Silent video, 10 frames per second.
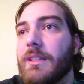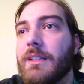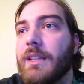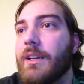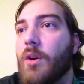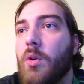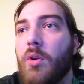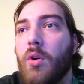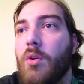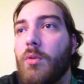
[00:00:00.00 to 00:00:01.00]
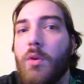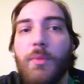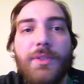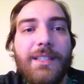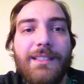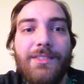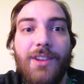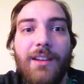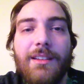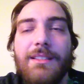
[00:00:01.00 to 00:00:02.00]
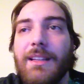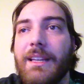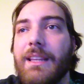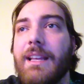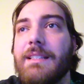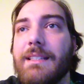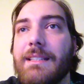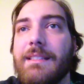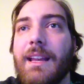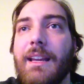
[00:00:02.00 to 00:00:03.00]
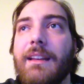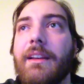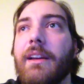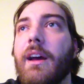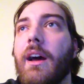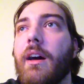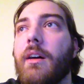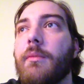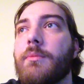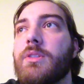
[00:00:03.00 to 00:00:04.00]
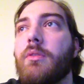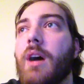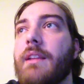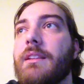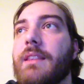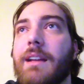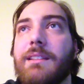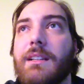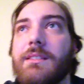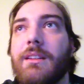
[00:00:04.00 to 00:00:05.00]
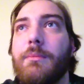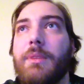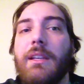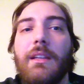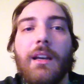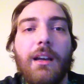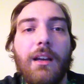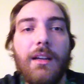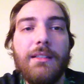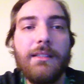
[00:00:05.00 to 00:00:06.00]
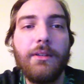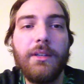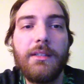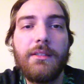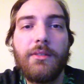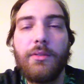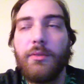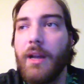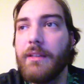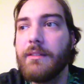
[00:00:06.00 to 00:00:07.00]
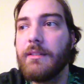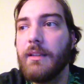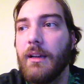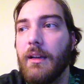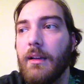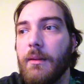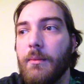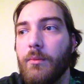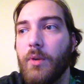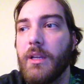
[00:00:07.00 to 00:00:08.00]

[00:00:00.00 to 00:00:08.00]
like almost 6 agendas, like that's insane. So I think that deck's going to be a serious threat when